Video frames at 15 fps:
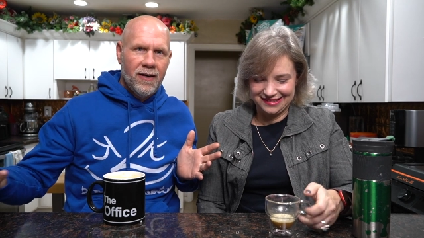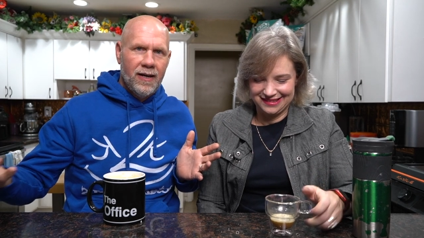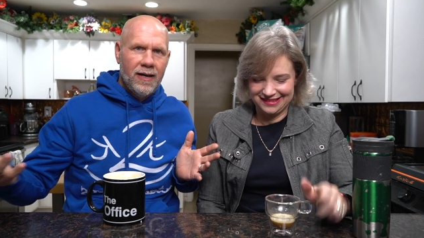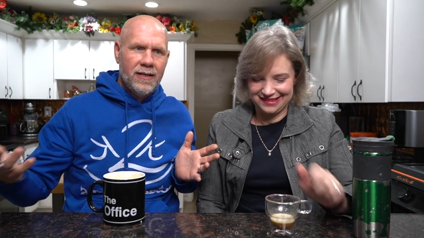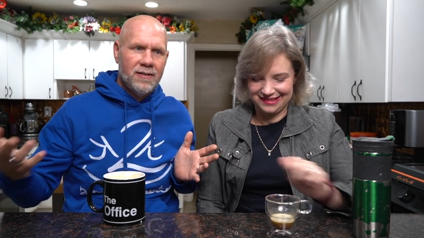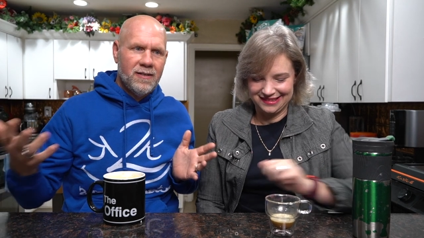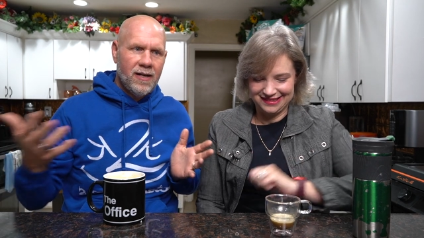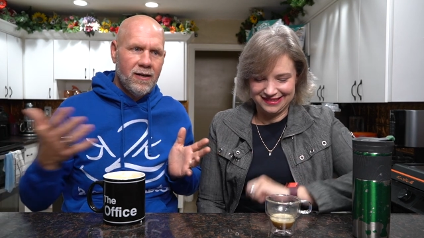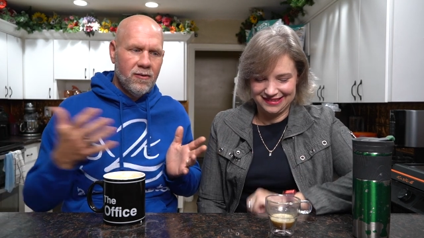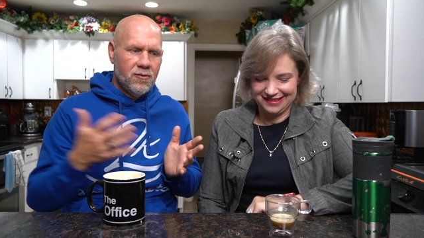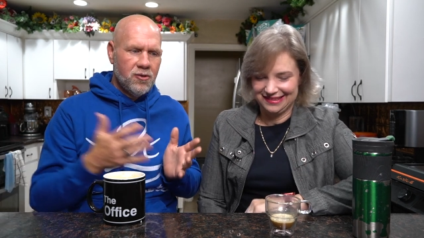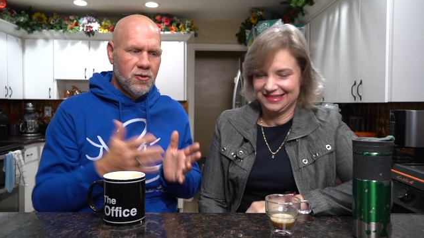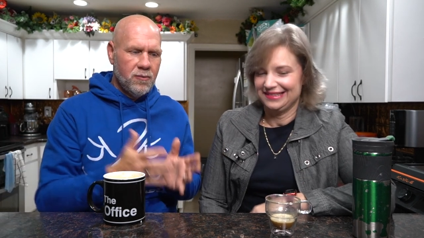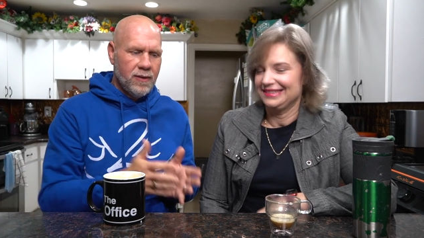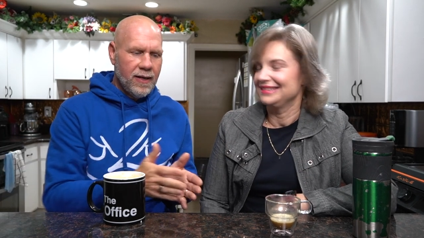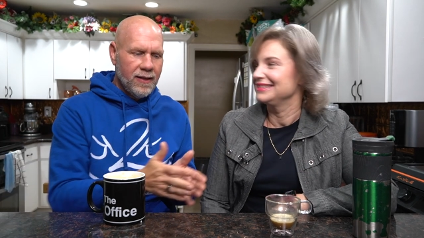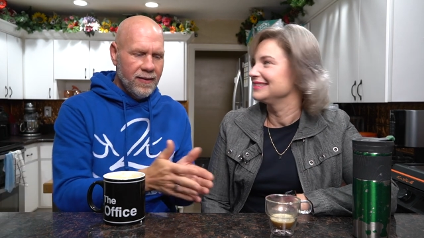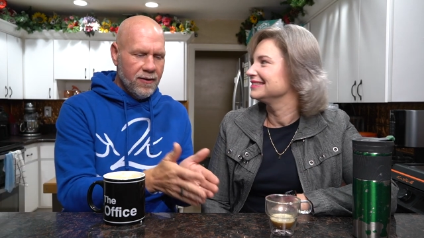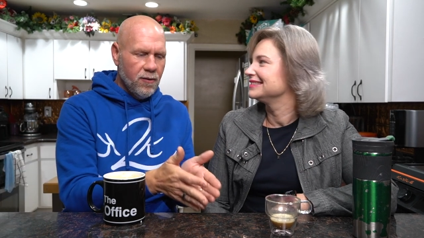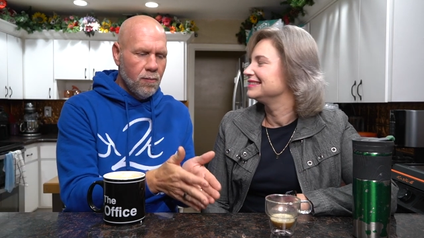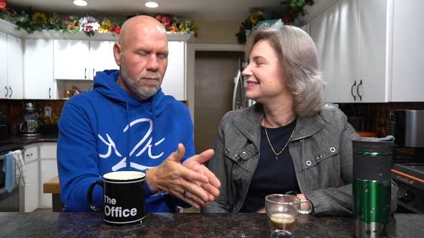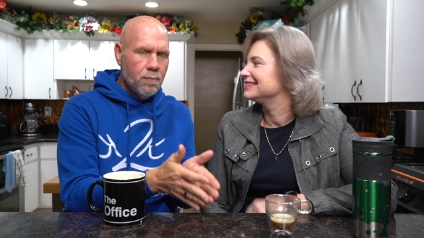Speaker 1: It tells you that
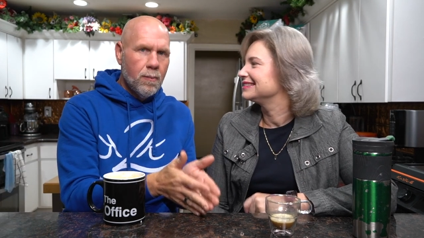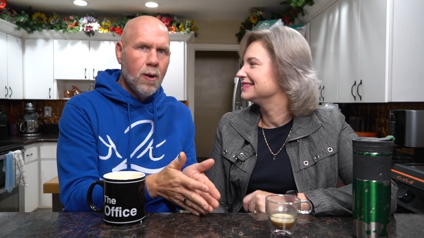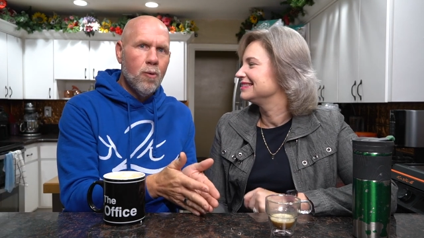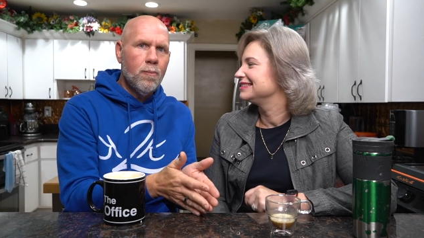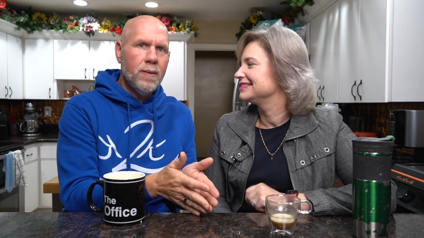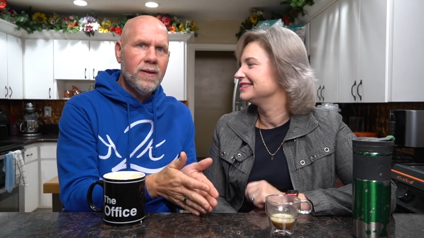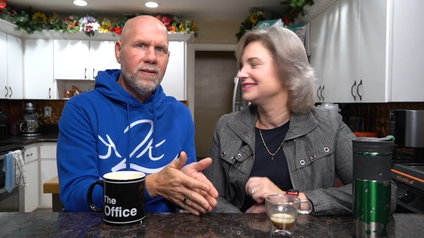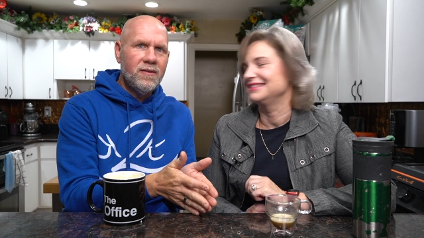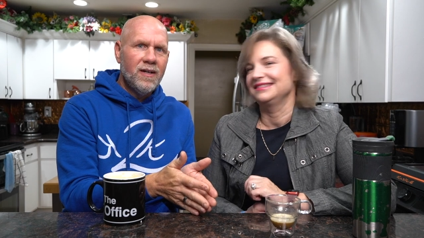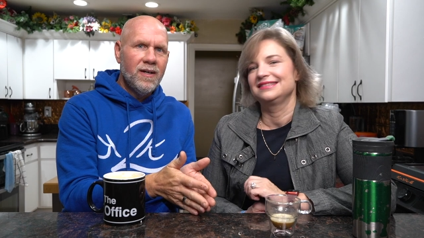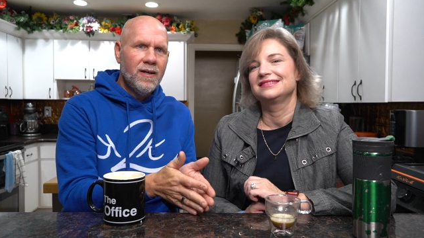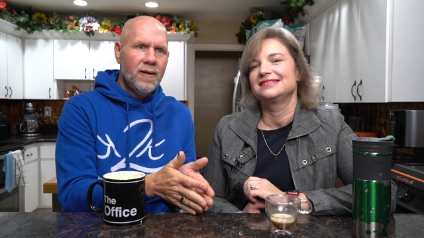little moment